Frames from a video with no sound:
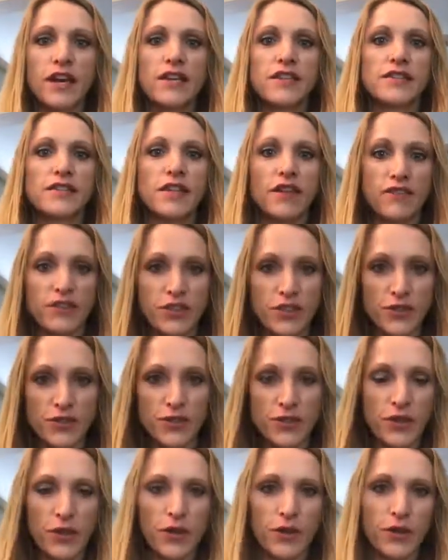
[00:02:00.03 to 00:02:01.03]
7 years
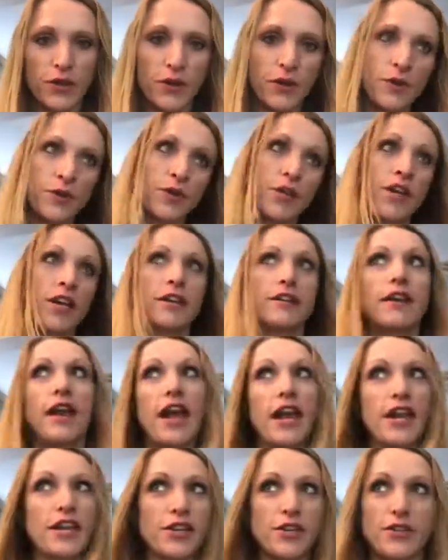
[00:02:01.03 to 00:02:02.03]
ago,
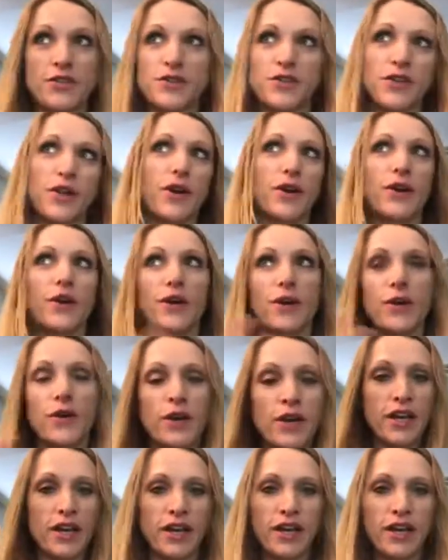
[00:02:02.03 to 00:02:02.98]
9 years ago.